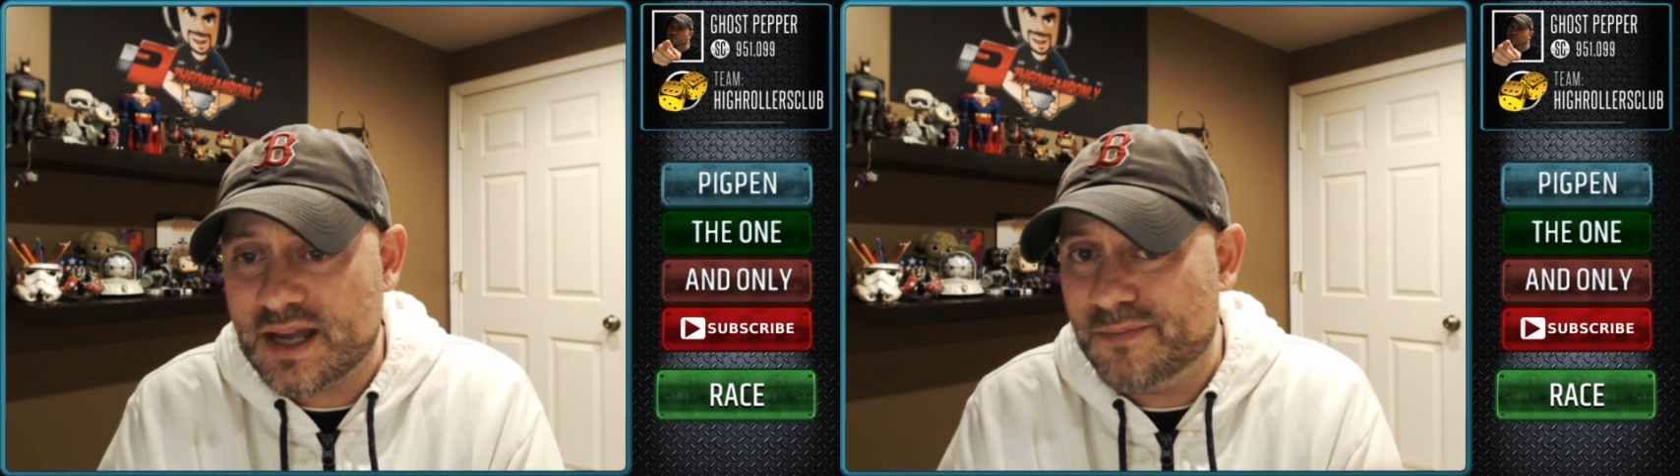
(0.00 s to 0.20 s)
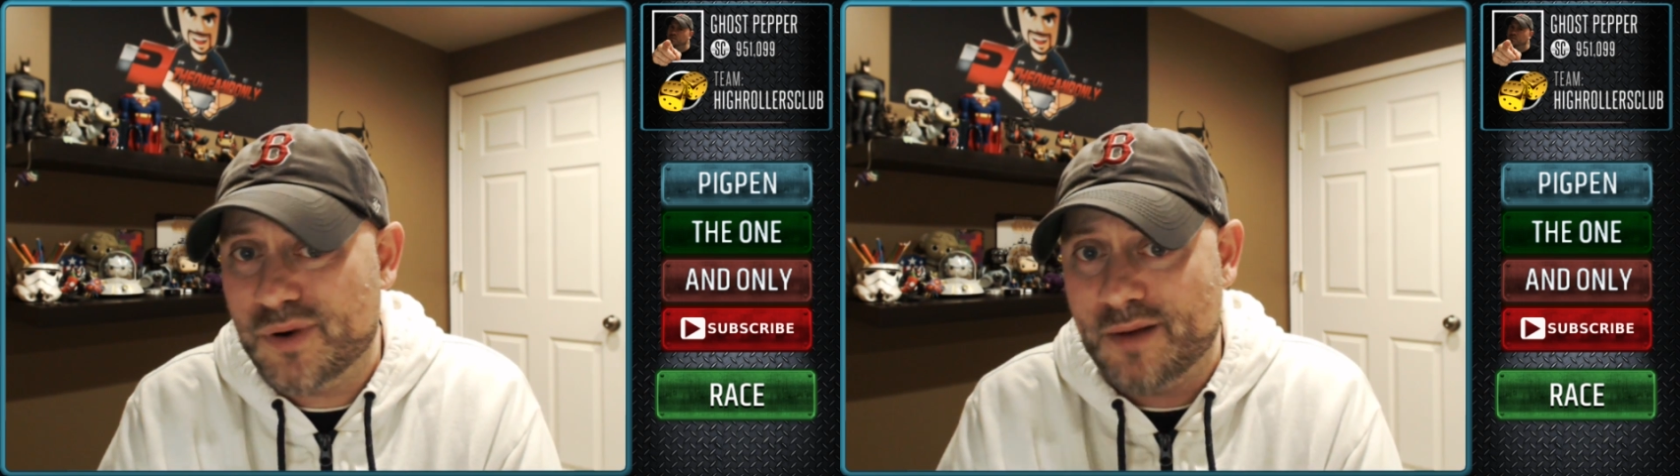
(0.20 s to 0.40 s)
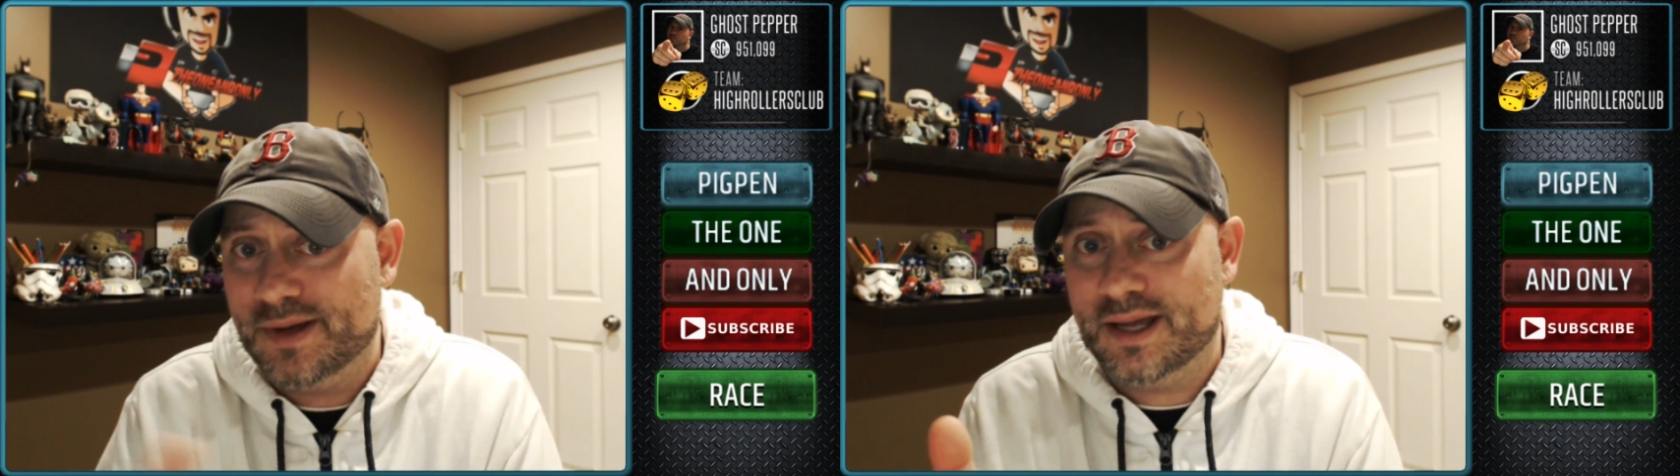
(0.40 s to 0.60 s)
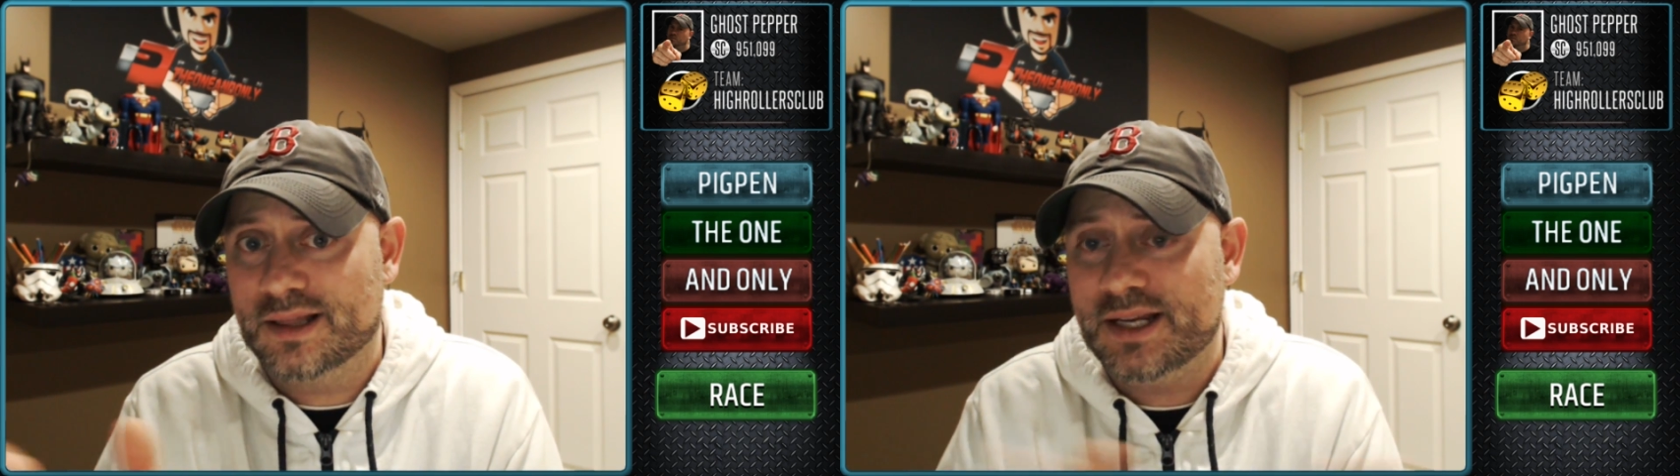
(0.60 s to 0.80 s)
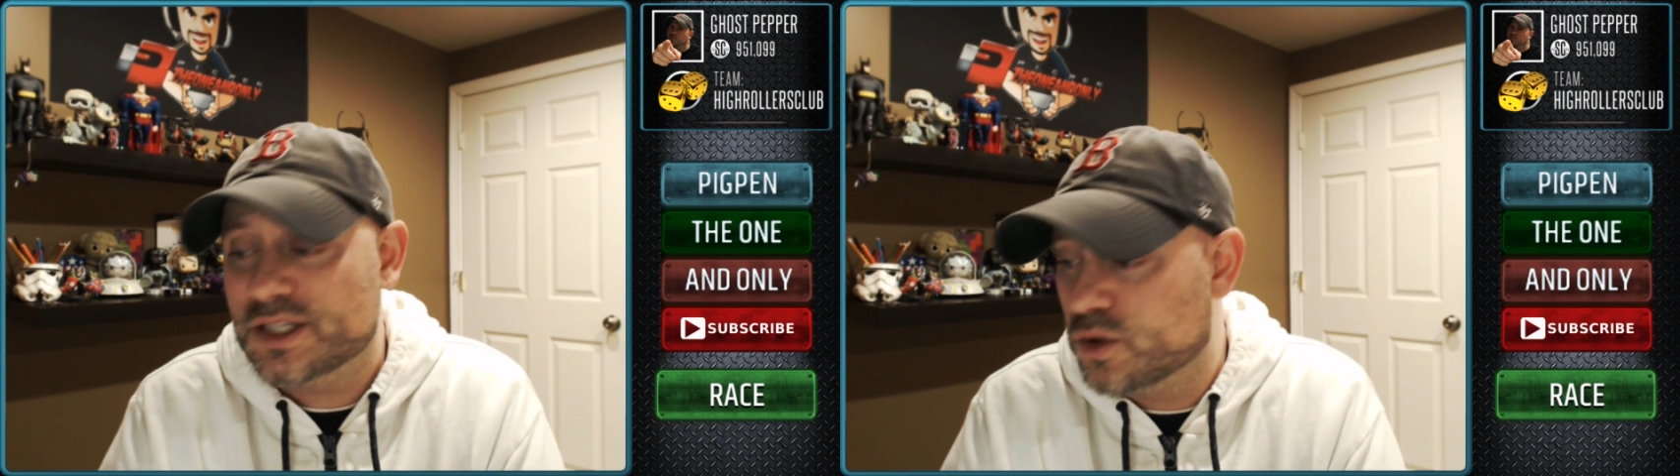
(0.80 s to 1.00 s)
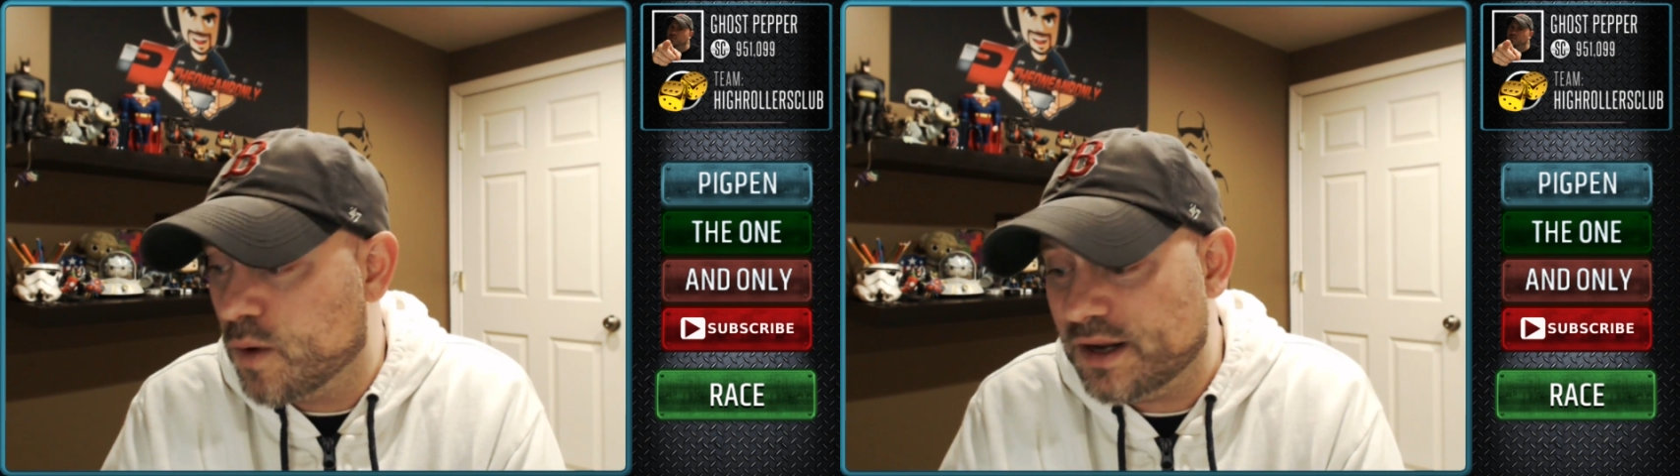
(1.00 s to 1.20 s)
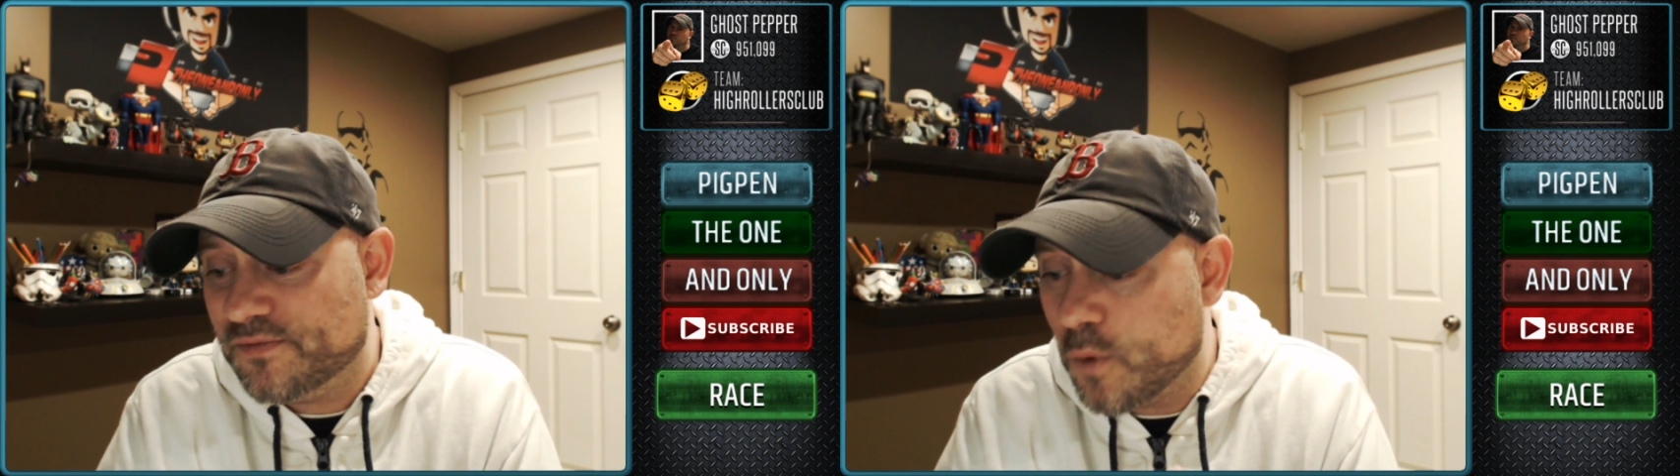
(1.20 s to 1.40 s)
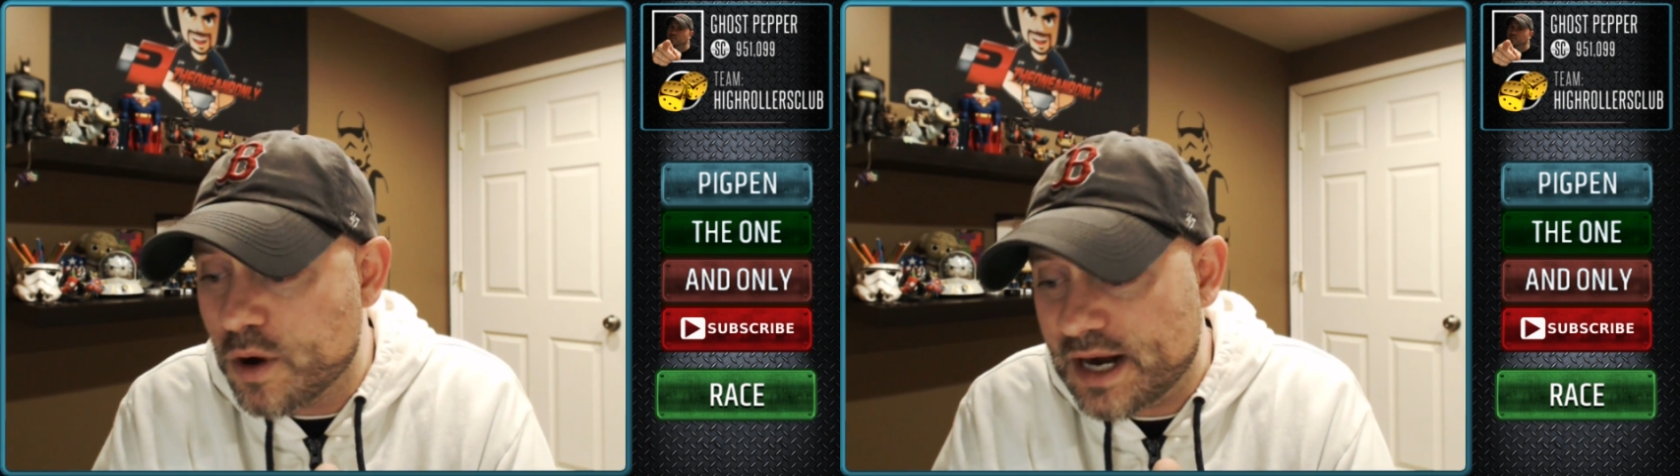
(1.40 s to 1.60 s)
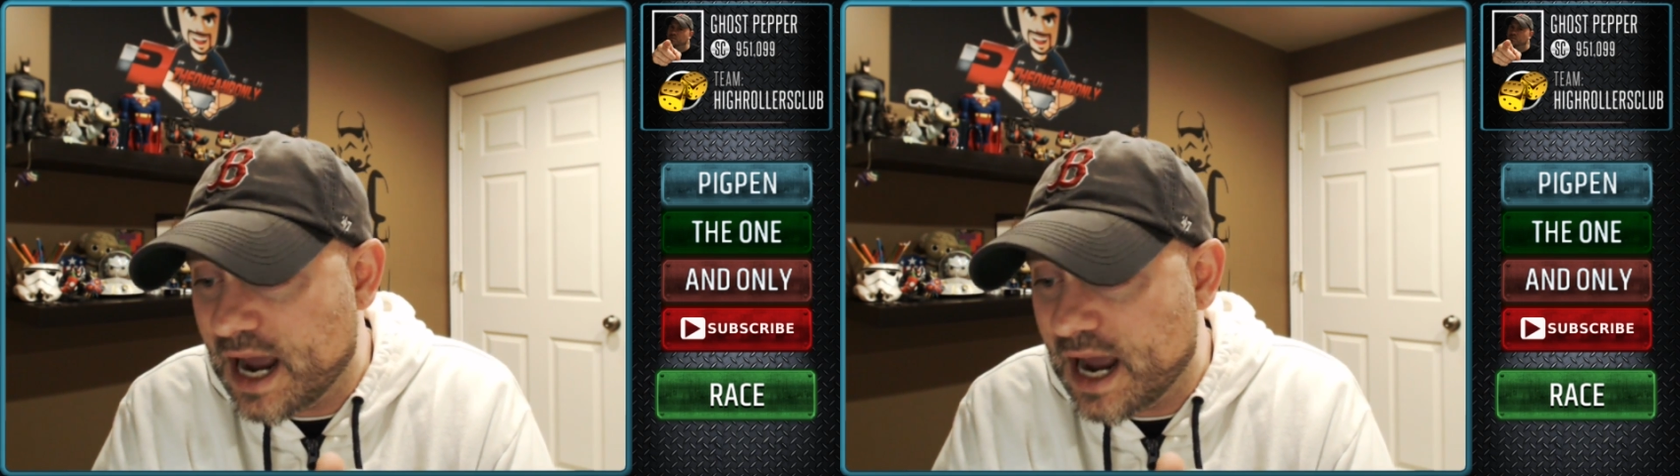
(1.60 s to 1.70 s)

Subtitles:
probably at least 20, 40